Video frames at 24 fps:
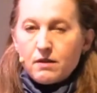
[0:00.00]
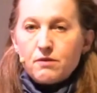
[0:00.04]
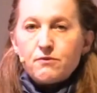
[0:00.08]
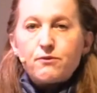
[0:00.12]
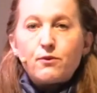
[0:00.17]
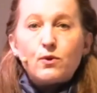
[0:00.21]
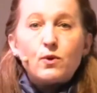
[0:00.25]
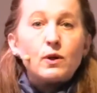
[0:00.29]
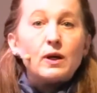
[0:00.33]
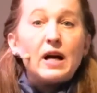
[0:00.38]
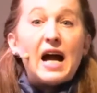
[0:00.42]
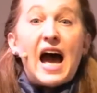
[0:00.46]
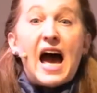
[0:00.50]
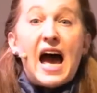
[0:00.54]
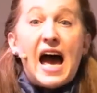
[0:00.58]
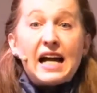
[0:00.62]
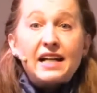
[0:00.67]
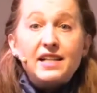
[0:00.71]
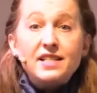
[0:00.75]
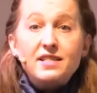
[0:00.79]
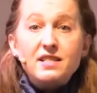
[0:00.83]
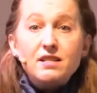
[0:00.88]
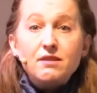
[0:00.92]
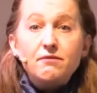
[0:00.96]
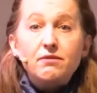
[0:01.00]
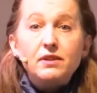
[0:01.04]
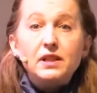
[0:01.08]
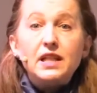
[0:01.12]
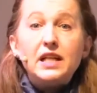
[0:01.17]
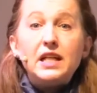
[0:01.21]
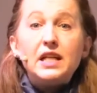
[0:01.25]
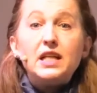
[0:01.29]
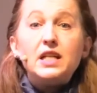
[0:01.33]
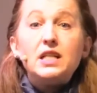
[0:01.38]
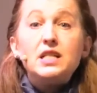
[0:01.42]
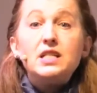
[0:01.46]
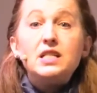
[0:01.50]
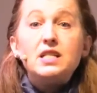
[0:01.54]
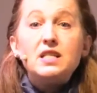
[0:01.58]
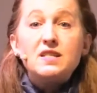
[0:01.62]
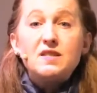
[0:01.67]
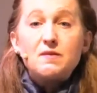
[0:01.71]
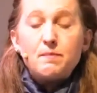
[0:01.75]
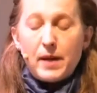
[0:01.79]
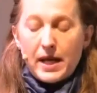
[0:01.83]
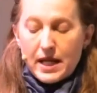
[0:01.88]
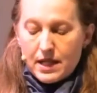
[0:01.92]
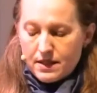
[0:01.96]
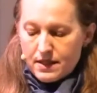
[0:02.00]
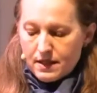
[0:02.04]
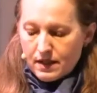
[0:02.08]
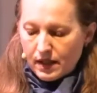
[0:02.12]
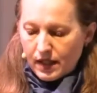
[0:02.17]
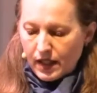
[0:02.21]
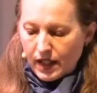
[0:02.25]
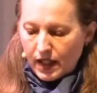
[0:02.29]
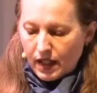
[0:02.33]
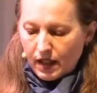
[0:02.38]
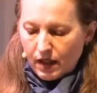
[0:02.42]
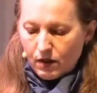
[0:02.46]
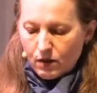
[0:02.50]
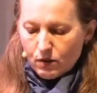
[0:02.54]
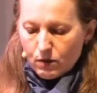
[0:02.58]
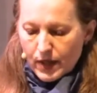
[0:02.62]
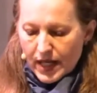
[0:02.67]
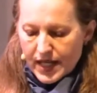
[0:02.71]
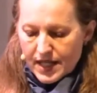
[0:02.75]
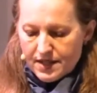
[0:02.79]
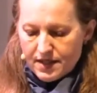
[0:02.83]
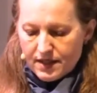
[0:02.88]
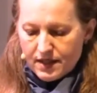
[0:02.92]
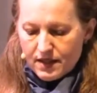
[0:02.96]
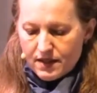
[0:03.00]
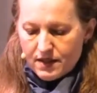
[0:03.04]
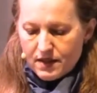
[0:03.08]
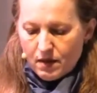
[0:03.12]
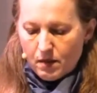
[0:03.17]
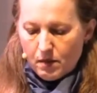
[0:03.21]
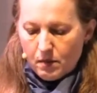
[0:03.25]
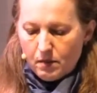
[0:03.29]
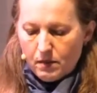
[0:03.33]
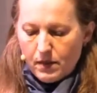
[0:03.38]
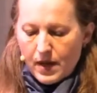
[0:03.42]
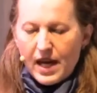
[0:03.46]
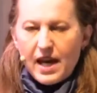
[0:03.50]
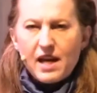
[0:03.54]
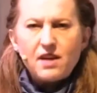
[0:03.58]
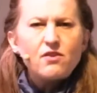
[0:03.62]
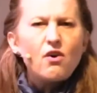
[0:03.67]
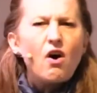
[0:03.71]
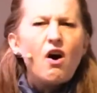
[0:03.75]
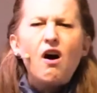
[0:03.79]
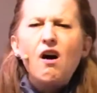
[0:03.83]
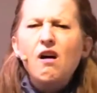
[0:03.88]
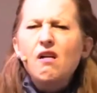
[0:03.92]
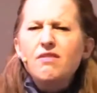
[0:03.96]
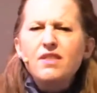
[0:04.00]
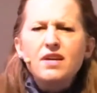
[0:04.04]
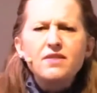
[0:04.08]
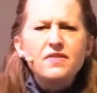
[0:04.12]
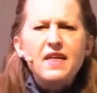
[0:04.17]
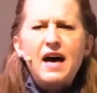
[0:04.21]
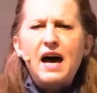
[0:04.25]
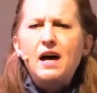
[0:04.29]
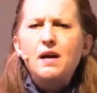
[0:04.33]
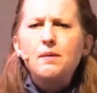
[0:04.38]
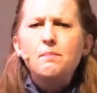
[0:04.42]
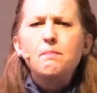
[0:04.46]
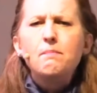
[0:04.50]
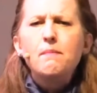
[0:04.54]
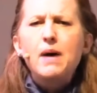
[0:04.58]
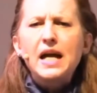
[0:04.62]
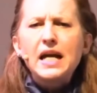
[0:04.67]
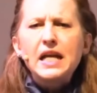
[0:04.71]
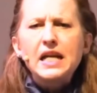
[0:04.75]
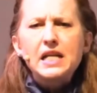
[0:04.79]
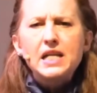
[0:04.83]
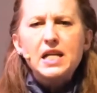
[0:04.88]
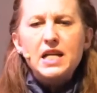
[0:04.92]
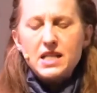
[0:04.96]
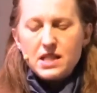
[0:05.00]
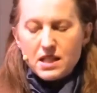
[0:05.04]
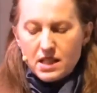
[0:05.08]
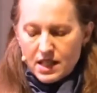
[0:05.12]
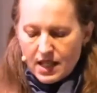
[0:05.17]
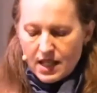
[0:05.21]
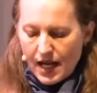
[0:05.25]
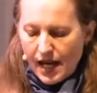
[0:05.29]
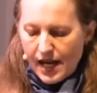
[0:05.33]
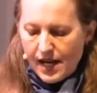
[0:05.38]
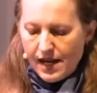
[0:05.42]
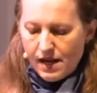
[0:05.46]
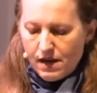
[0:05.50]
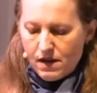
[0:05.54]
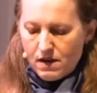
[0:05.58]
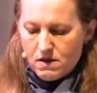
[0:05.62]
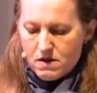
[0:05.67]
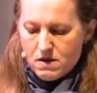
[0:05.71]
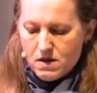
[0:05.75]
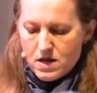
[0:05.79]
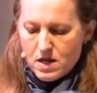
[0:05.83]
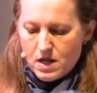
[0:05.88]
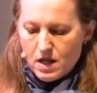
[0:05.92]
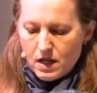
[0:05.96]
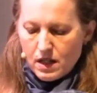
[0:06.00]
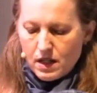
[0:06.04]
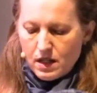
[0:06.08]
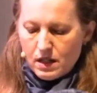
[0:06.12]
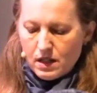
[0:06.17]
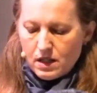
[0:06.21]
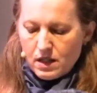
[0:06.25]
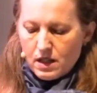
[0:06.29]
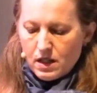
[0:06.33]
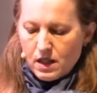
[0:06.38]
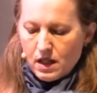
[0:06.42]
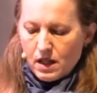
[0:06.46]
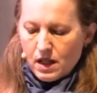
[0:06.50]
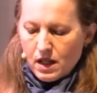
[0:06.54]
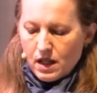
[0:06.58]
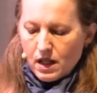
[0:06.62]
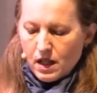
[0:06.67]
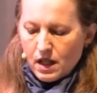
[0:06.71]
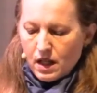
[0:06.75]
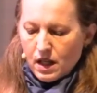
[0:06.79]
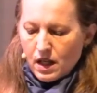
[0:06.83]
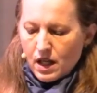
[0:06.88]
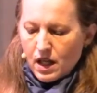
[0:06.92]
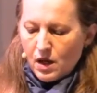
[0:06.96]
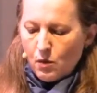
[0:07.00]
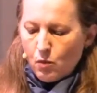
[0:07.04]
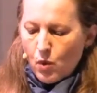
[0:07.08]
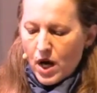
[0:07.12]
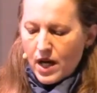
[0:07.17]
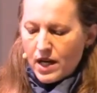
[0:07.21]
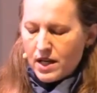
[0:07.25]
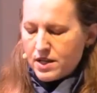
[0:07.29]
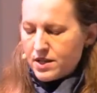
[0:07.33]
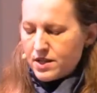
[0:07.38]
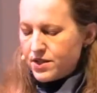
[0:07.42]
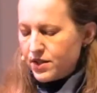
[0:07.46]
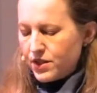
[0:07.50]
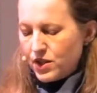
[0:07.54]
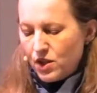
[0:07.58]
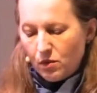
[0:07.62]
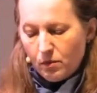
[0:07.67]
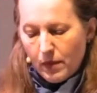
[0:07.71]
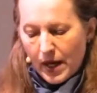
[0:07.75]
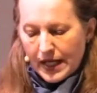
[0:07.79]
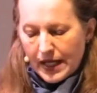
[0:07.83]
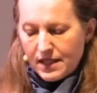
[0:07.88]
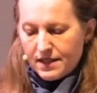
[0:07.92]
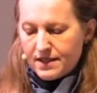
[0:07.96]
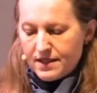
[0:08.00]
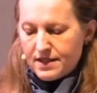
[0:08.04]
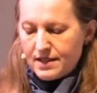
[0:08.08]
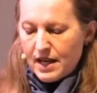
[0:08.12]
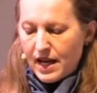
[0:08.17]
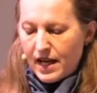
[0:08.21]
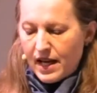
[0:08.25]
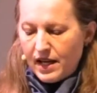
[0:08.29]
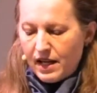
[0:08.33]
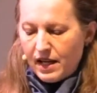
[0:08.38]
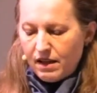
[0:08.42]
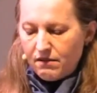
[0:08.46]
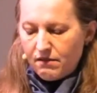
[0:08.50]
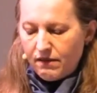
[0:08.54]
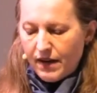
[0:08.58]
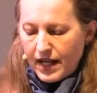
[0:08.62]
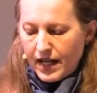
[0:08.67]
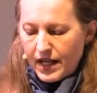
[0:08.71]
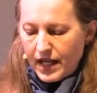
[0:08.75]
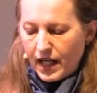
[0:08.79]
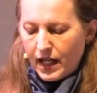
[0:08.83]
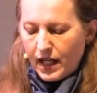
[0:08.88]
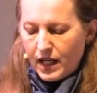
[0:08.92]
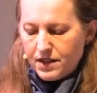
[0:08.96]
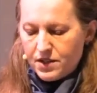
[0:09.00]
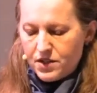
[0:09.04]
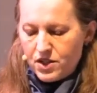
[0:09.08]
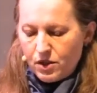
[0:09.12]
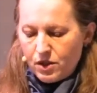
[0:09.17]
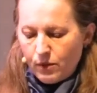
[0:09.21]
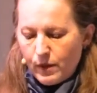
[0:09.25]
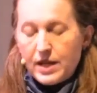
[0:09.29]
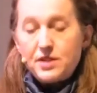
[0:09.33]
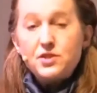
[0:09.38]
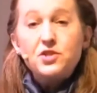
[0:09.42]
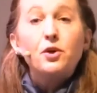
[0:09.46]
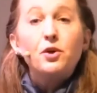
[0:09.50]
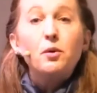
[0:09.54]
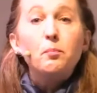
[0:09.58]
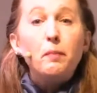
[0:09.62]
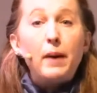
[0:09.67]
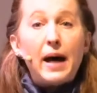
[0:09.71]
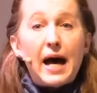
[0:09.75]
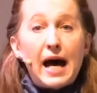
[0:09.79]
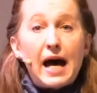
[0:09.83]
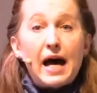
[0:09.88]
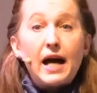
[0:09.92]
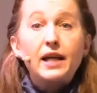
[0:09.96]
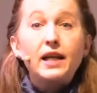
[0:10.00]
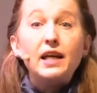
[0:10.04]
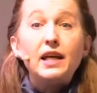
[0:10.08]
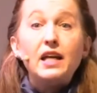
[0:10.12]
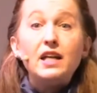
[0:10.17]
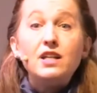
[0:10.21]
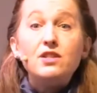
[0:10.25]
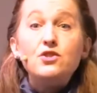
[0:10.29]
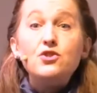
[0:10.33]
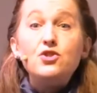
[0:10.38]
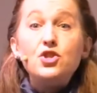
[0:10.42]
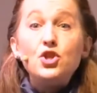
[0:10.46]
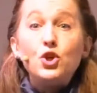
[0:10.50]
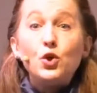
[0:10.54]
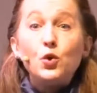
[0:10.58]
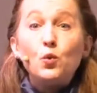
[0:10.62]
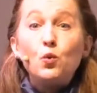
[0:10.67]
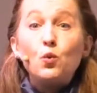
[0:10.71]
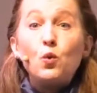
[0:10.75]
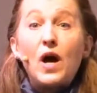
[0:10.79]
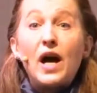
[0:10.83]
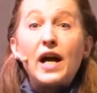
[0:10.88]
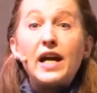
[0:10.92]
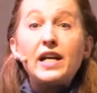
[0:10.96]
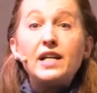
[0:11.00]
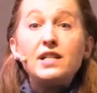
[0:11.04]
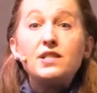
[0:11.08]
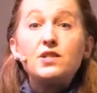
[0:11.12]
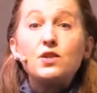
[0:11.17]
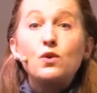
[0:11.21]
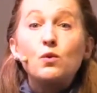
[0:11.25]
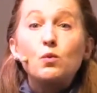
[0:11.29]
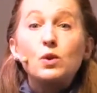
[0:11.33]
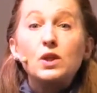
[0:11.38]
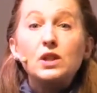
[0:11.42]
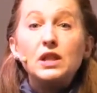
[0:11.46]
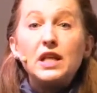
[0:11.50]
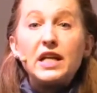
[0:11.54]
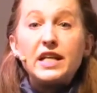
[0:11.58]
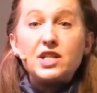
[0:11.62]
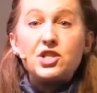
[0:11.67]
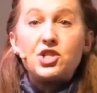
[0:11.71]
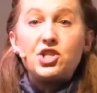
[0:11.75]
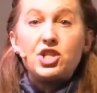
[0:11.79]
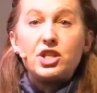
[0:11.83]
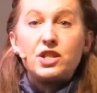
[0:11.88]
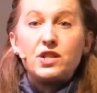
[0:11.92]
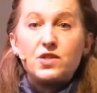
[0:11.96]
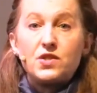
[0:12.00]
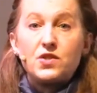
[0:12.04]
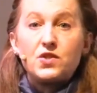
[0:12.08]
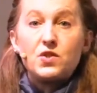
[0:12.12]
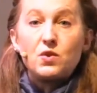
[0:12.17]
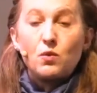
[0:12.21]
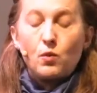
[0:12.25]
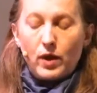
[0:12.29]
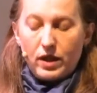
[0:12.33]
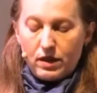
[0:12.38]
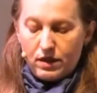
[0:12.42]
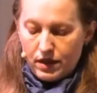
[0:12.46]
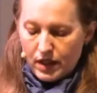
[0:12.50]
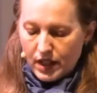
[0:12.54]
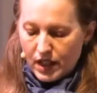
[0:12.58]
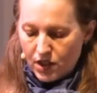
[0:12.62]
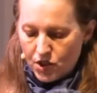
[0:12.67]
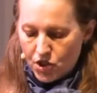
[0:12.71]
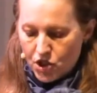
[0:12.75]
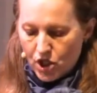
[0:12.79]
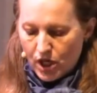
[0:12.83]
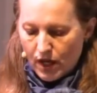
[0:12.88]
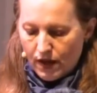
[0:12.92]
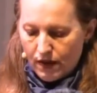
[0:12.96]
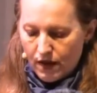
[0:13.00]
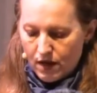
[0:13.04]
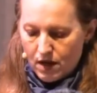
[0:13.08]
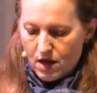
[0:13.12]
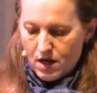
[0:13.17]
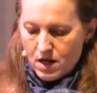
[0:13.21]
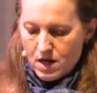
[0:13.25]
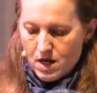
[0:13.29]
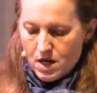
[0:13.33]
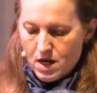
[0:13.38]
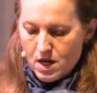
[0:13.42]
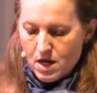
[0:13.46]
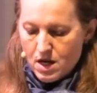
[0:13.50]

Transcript: for actively dismantling racism and all that that might entail. He was, you might say, inviting us to enter back into right relations with each other,